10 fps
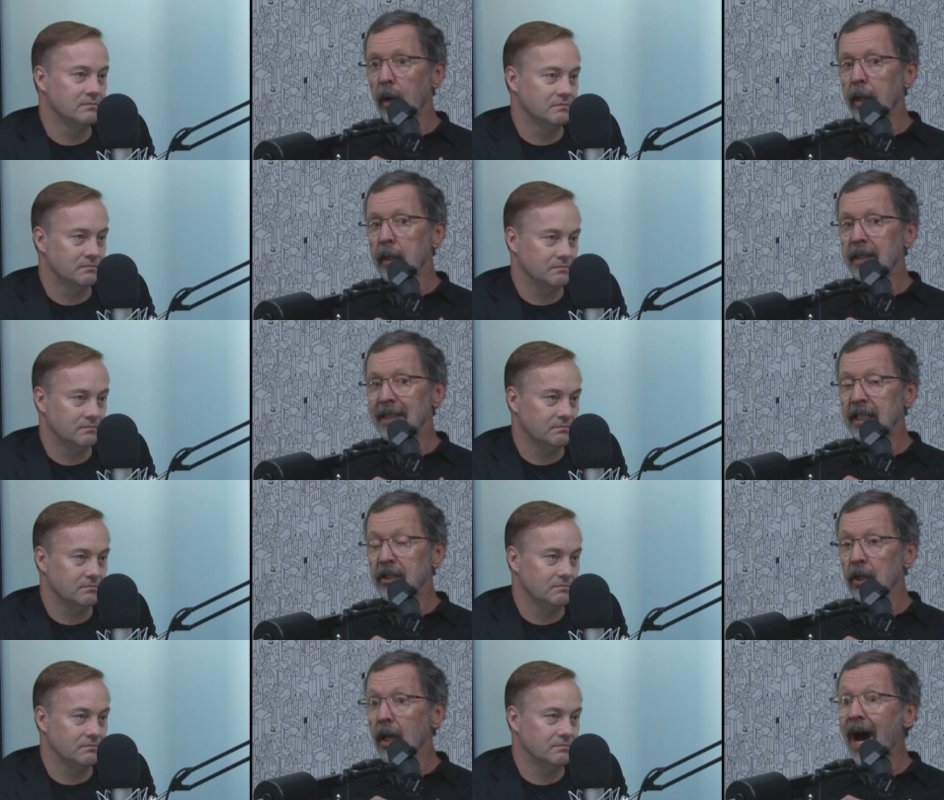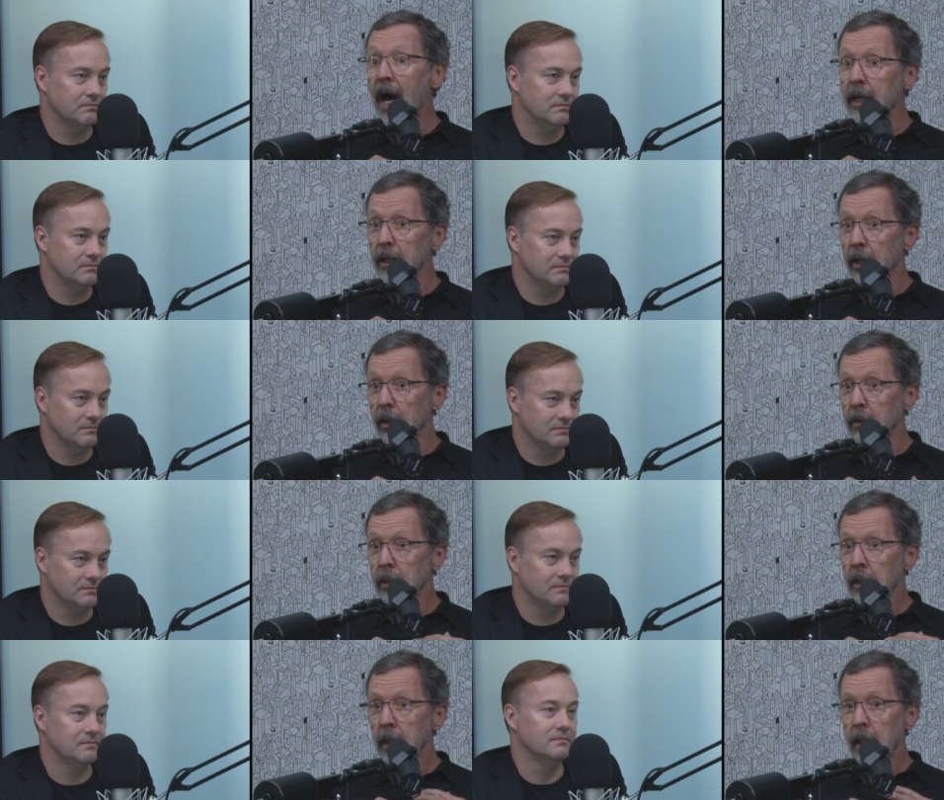Speaker 1: He wanted digital audio,
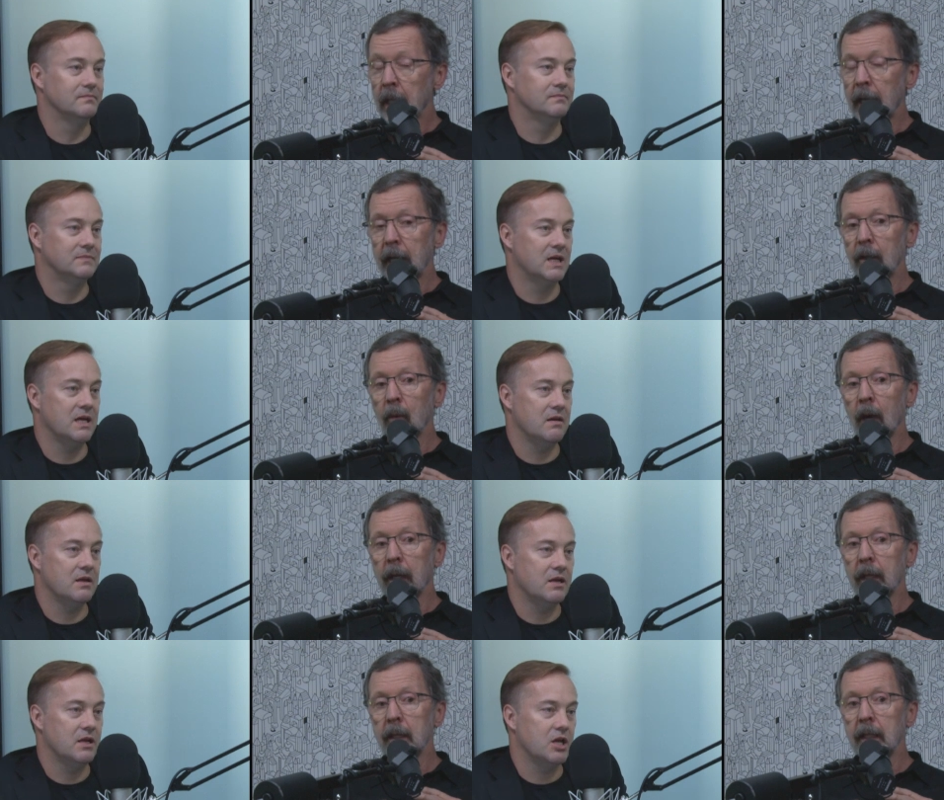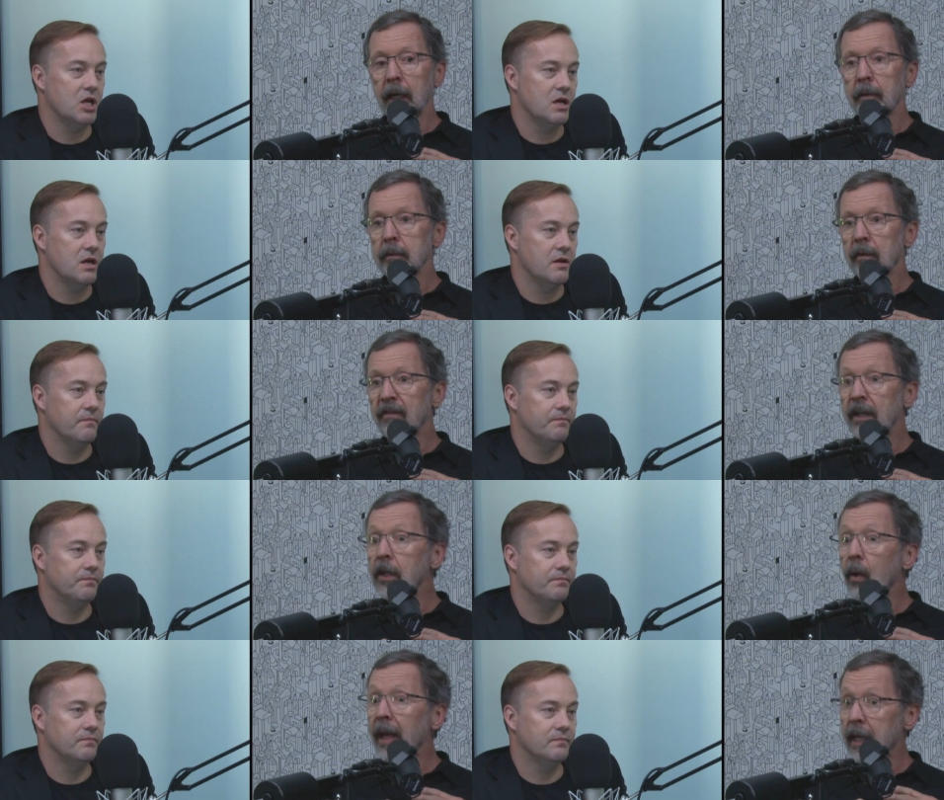mm and he wanted uh,
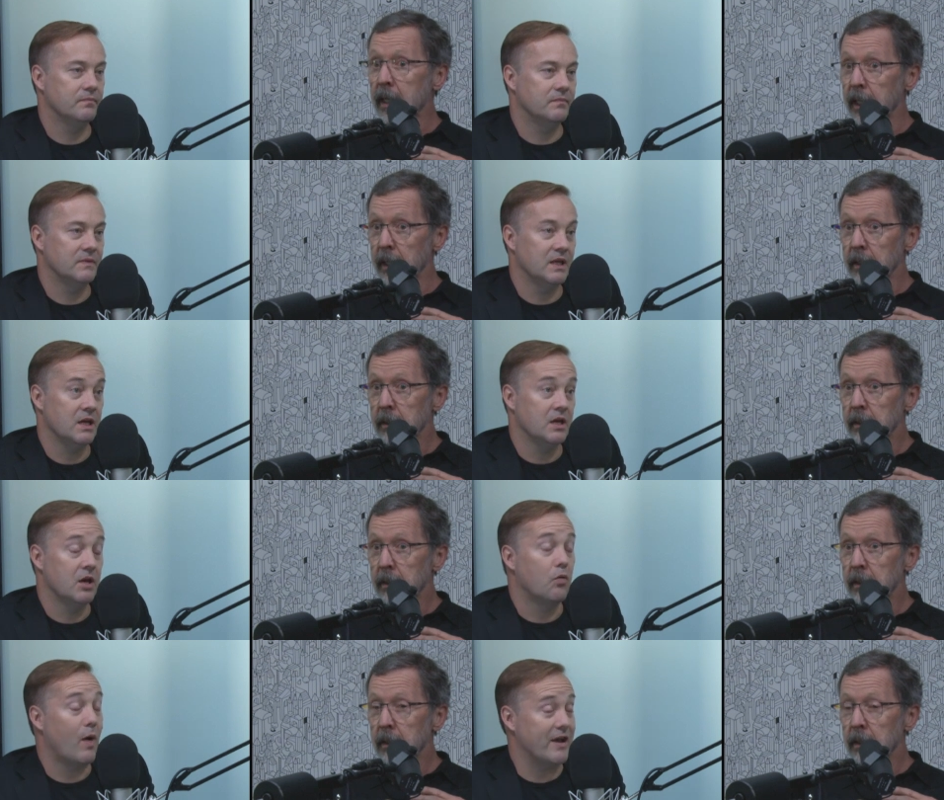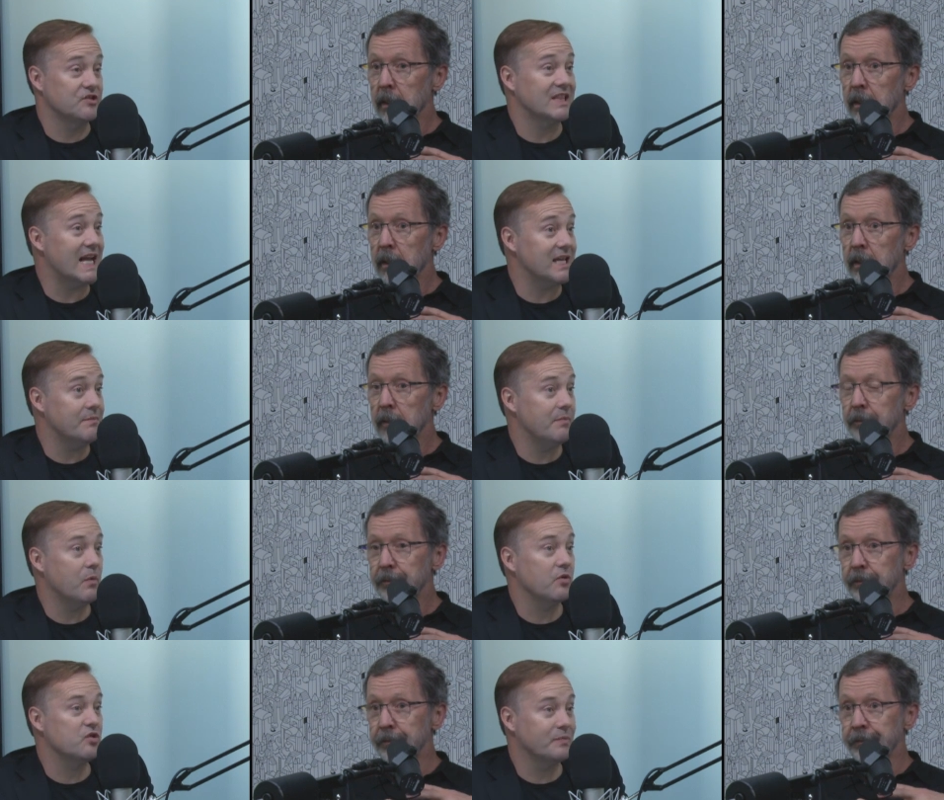video editing.
Speaker 2: Right, because at that time
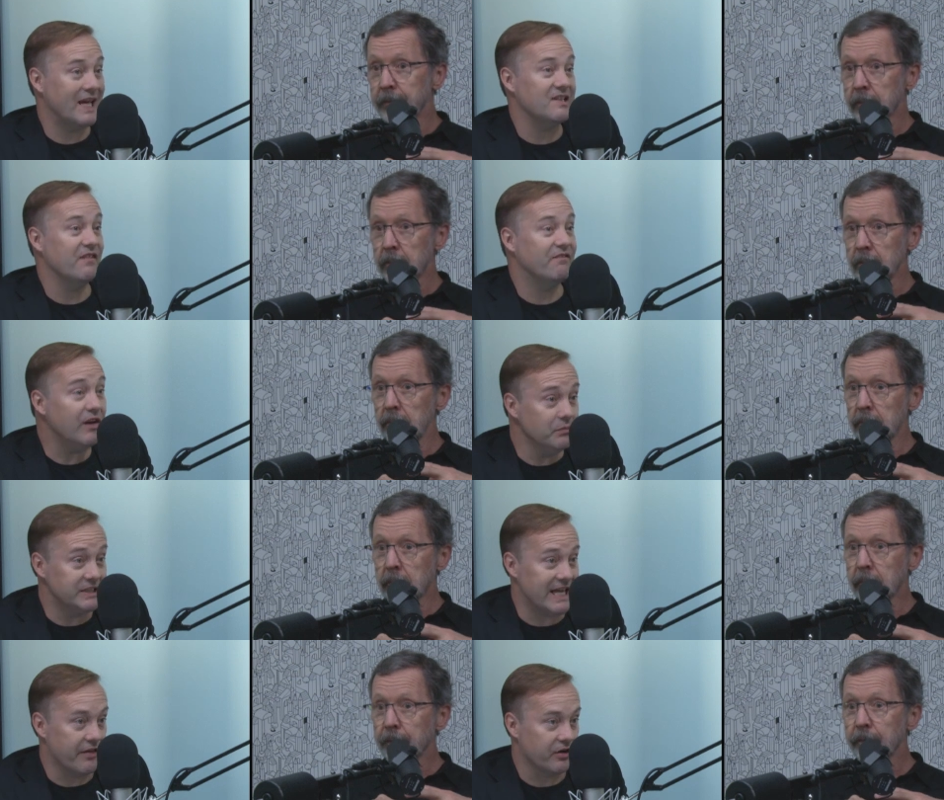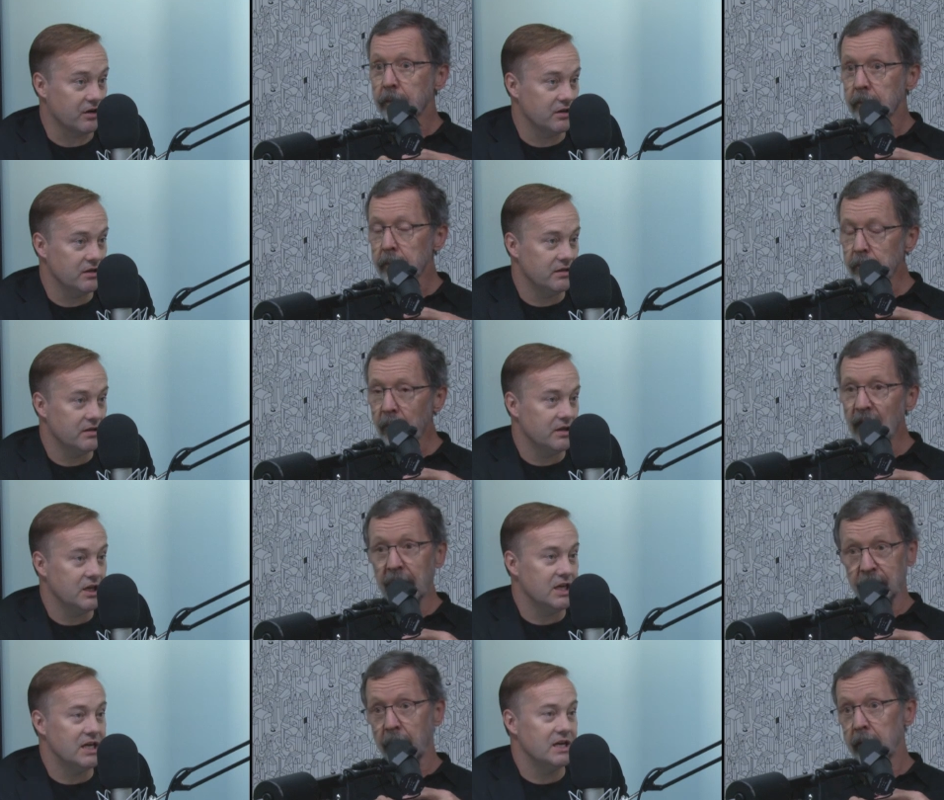people were splicing film together.
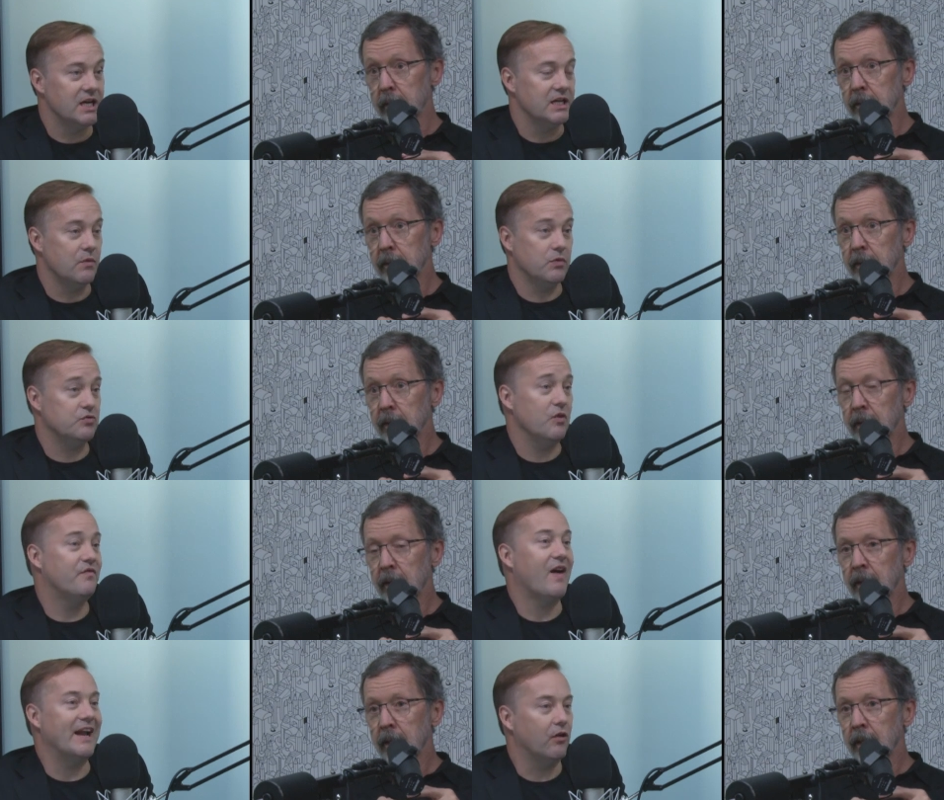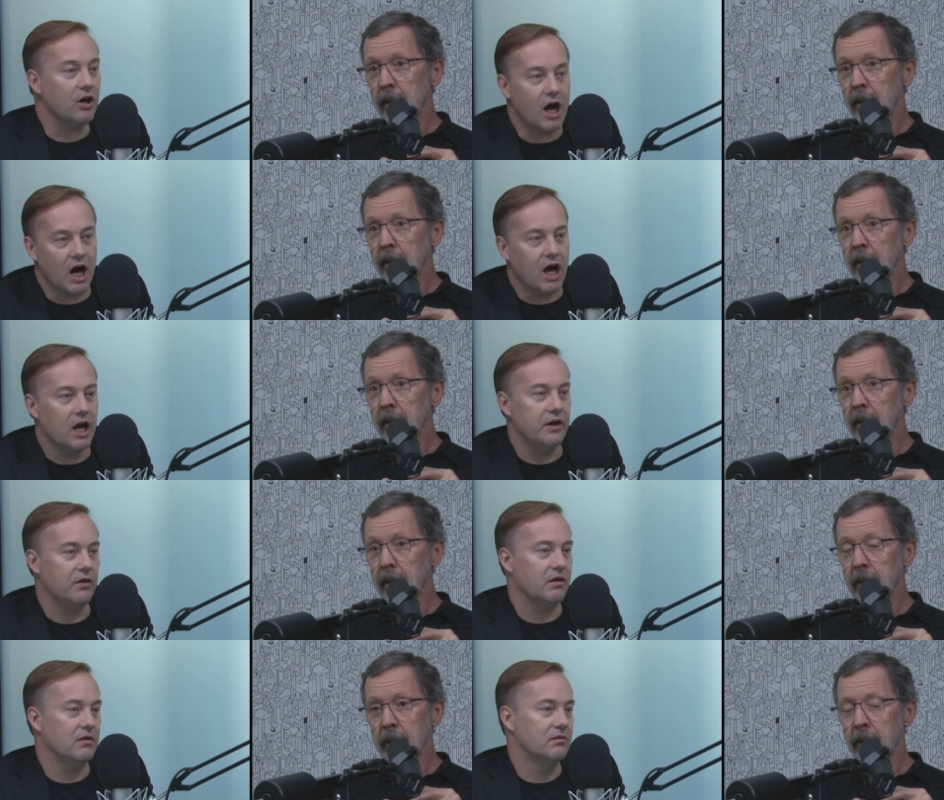That's right. It, there was no Final Cut
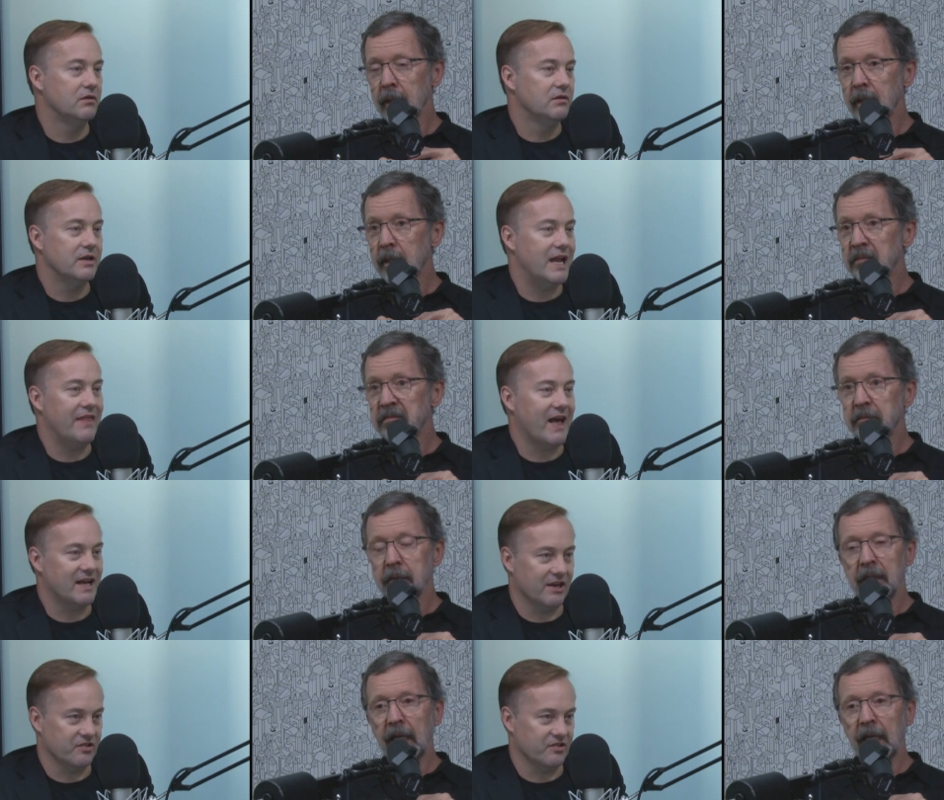or any of that